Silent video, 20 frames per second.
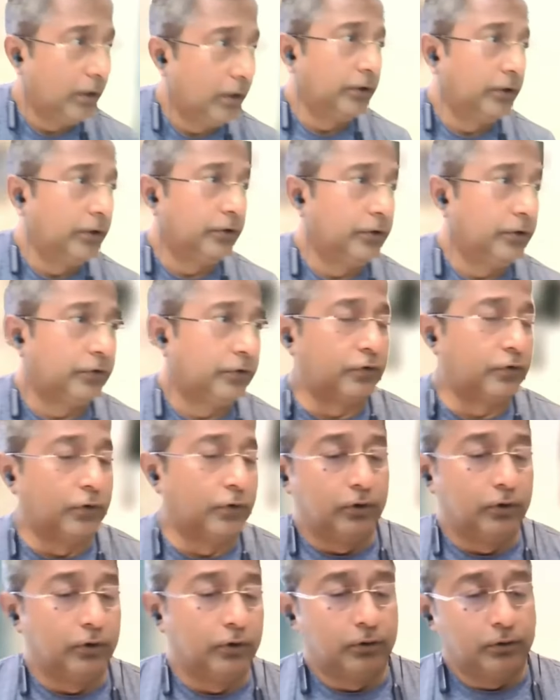
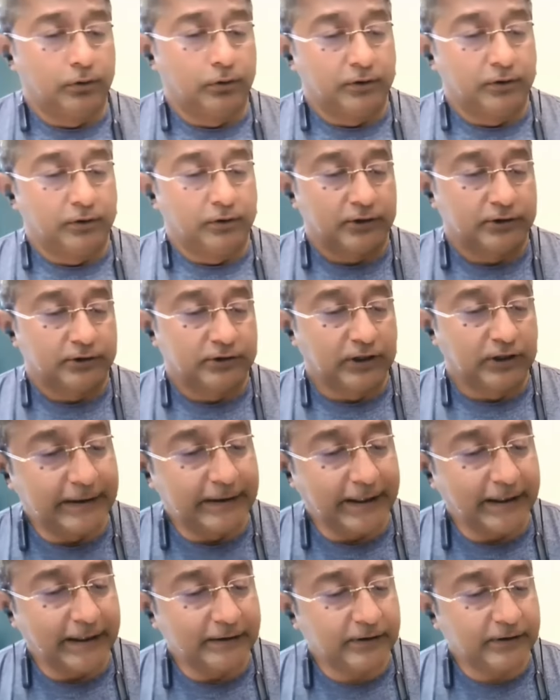so
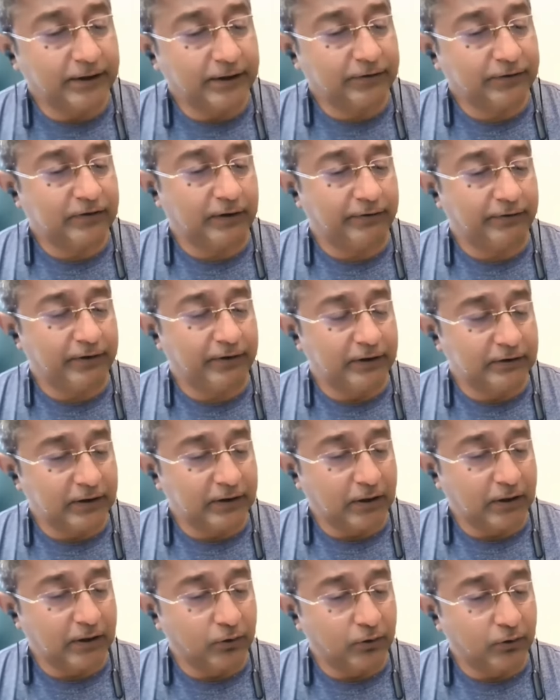30th year, 7th house
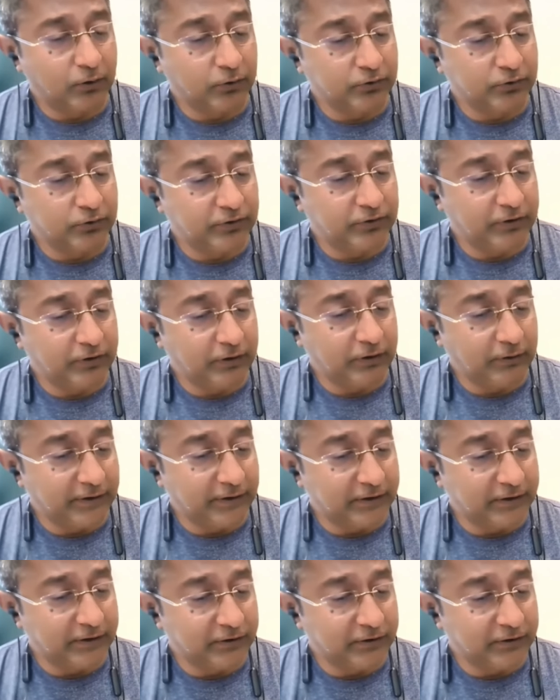events will happen.